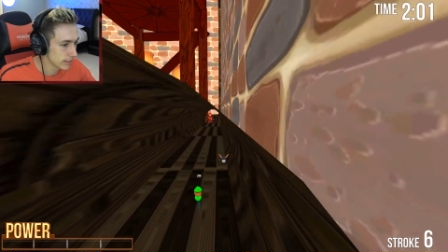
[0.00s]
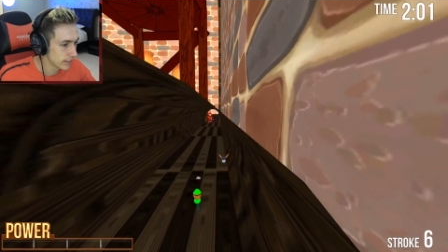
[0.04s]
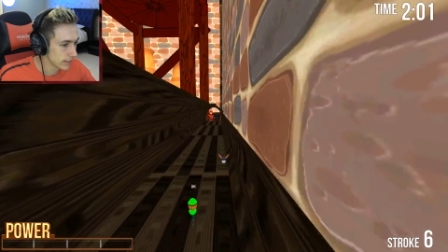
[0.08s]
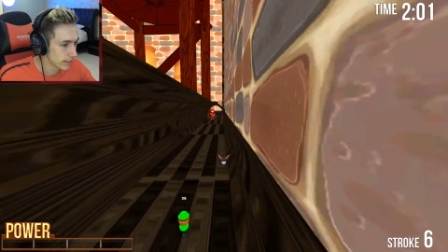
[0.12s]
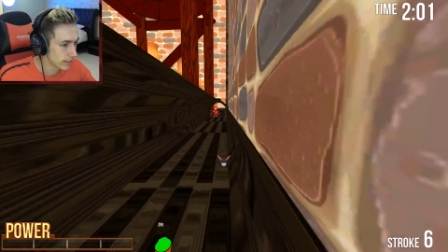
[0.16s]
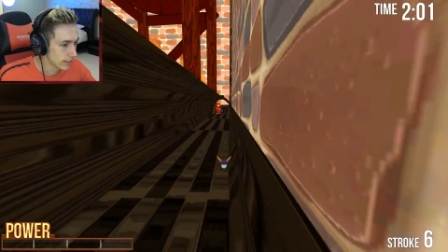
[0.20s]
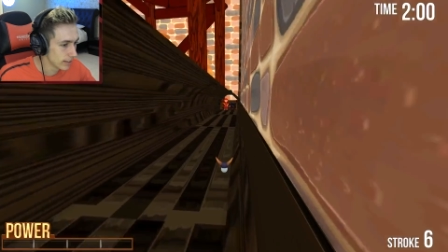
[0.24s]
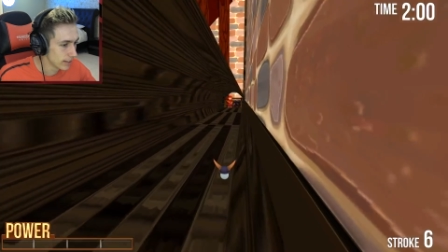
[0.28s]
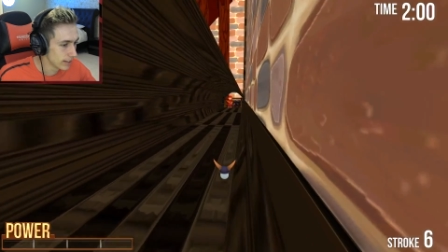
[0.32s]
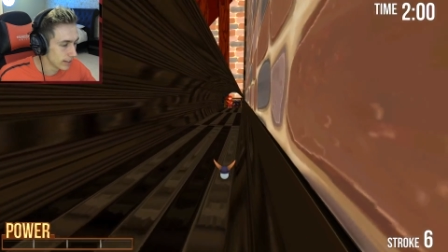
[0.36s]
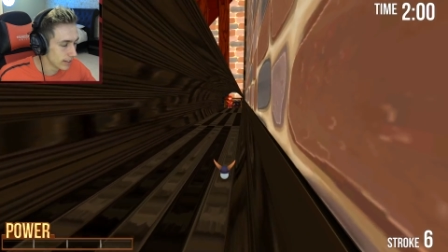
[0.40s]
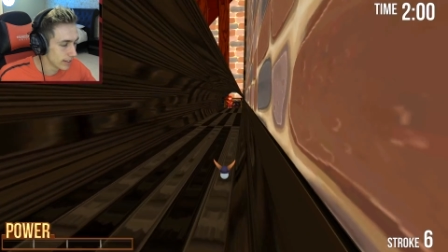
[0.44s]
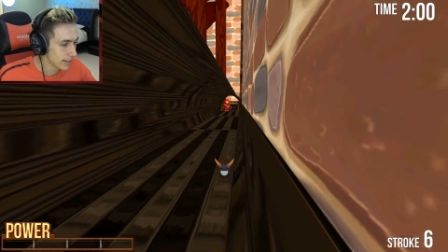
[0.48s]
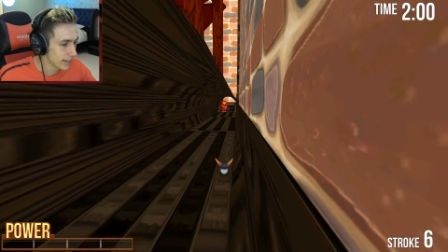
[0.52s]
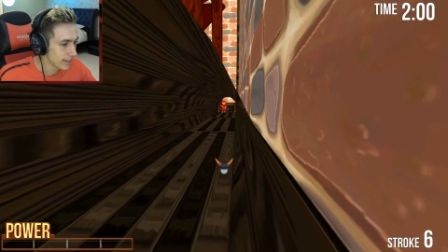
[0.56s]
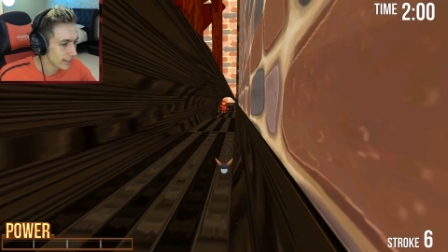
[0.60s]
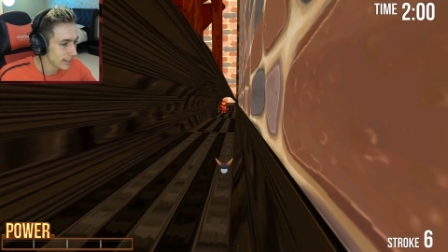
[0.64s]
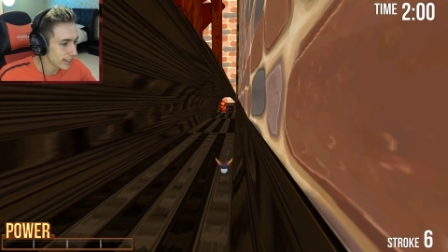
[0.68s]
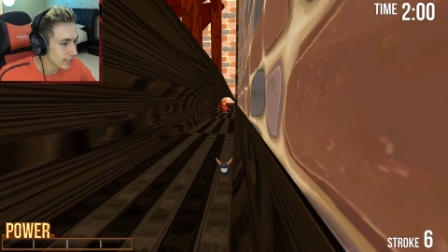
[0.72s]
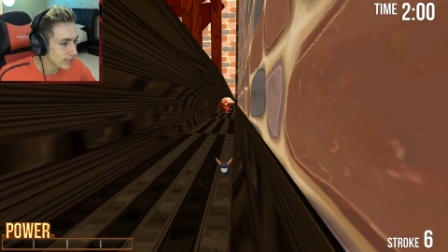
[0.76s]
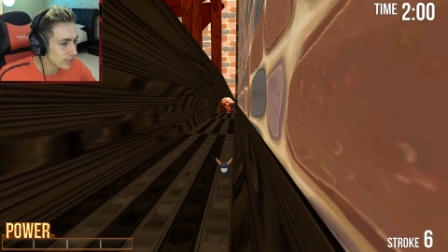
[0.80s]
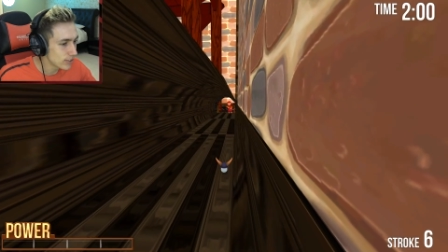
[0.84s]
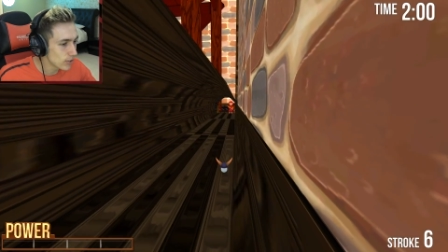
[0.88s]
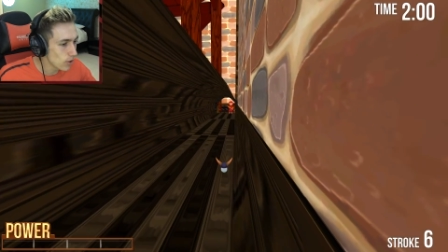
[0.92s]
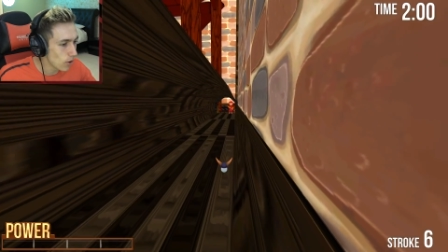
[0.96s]
you see him?
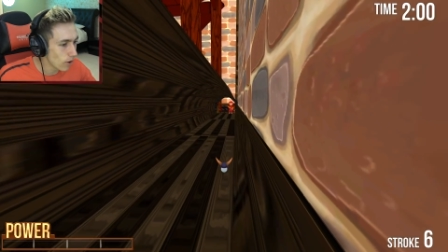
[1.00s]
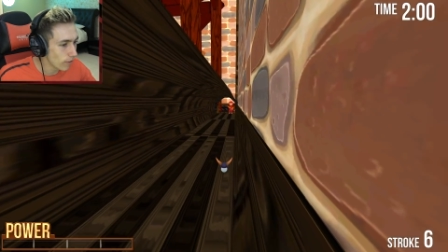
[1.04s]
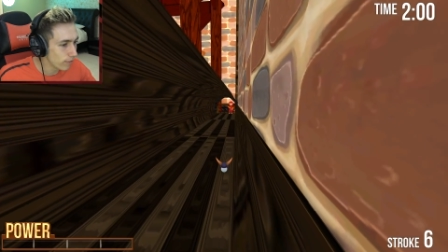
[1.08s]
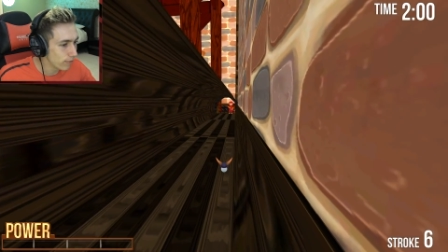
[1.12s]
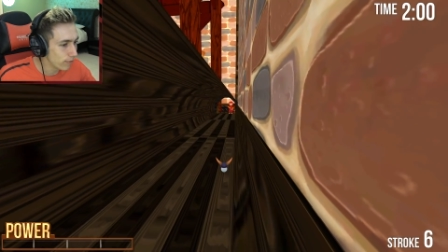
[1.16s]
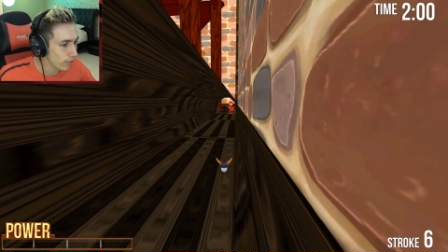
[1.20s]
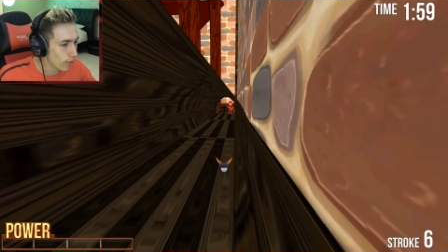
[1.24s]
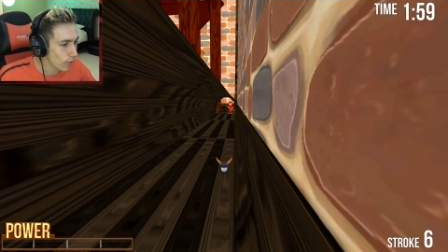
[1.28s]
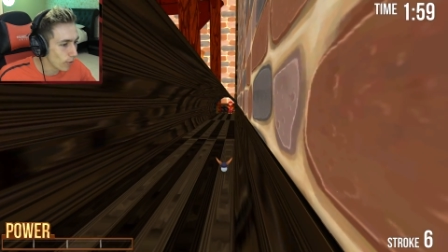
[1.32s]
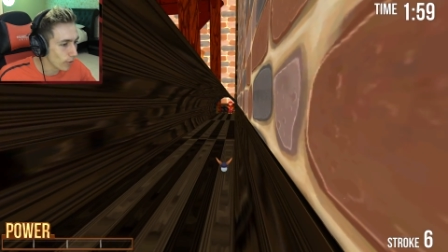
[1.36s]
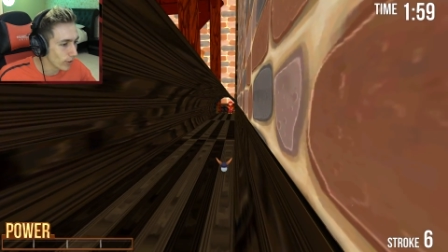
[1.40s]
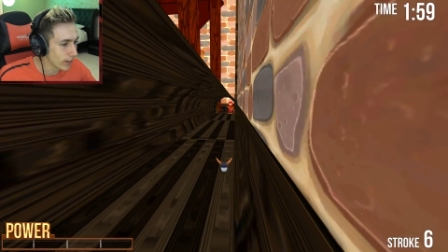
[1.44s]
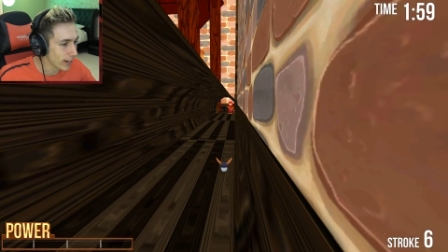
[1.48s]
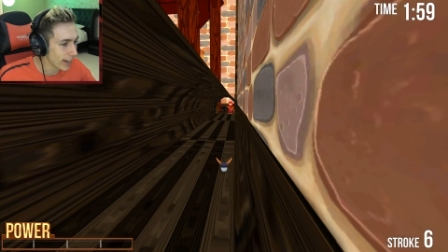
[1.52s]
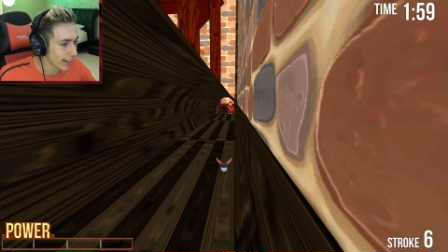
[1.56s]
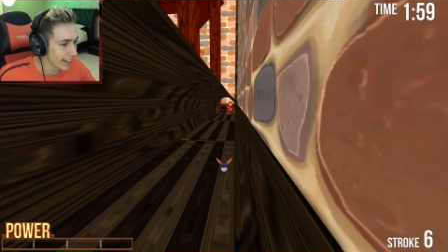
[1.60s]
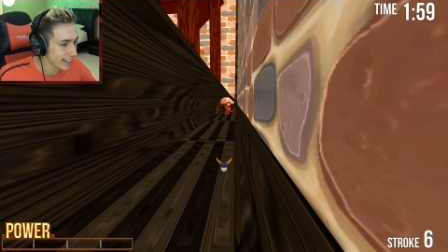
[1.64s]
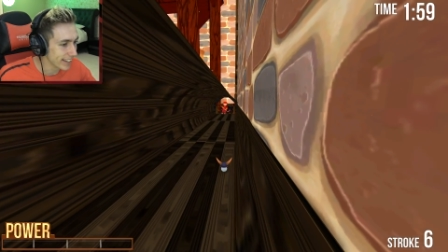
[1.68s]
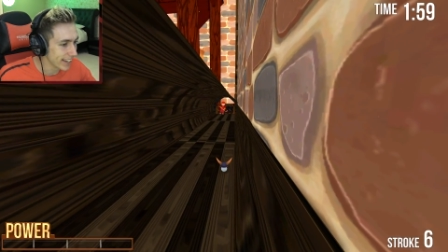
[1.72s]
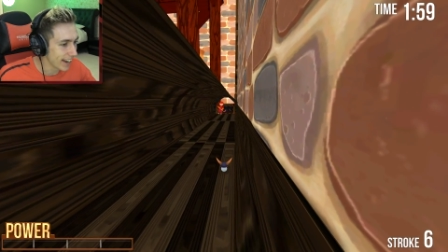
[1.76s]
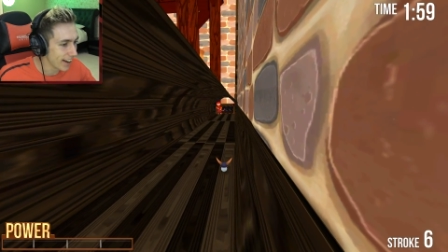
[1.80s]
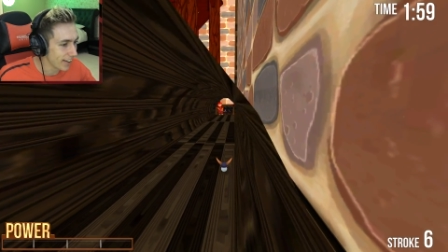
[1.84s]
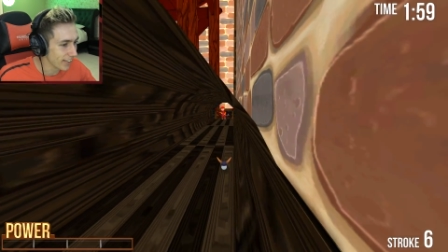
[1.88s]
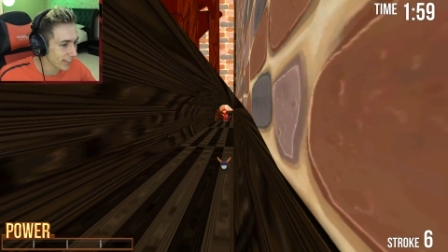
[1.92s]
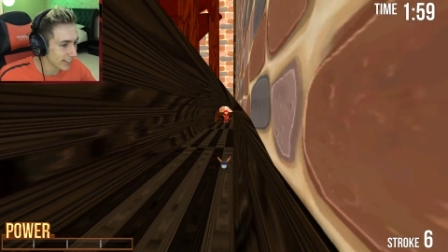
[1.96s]
Ginger gingerbread. not a
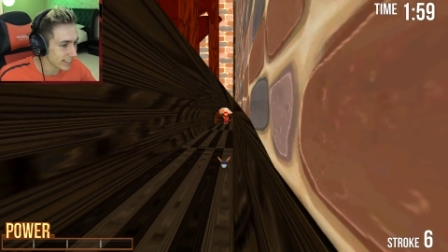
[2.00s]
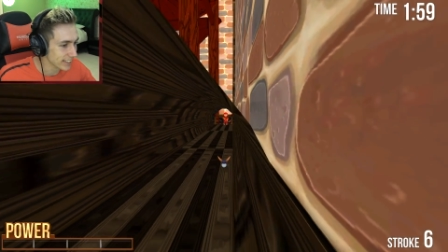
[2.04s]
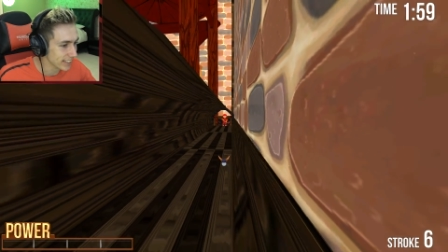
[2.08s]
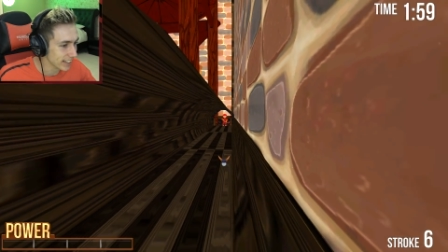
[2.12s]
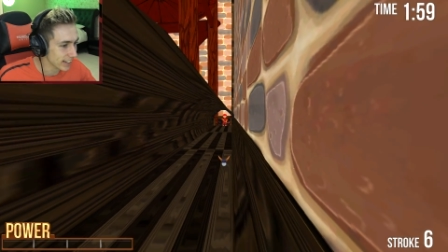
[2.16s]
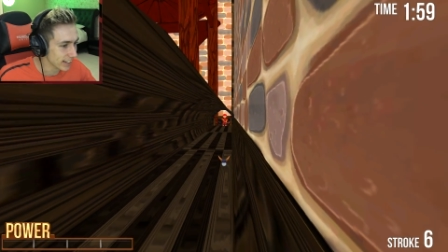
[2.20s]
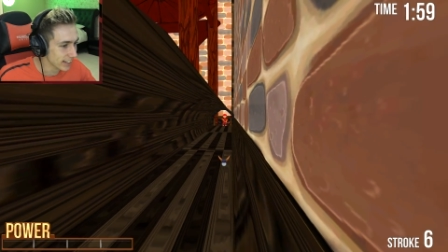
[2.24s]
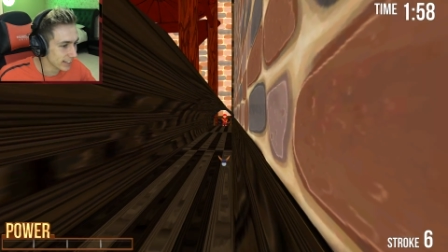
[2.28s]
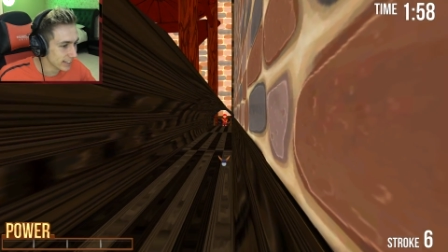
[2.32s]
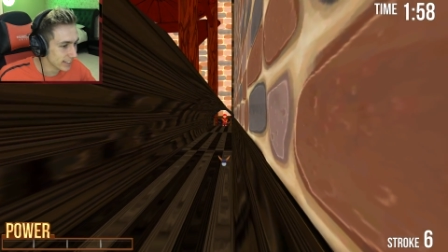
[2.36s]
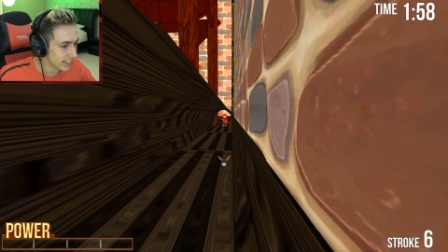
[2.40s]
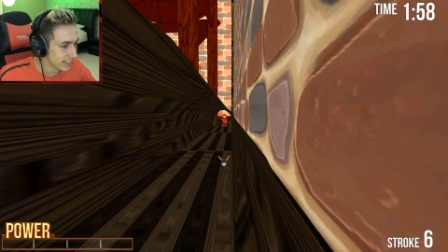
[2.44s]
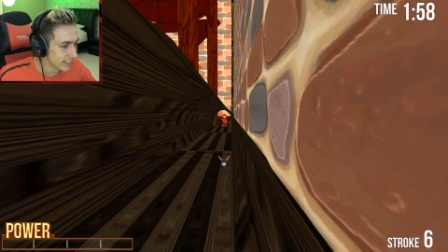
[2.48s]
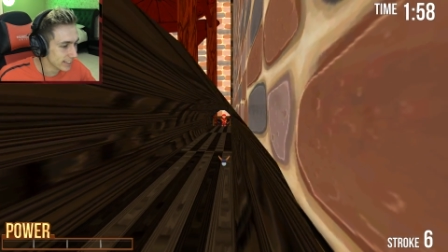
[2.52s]
Fortnite character. Ginger,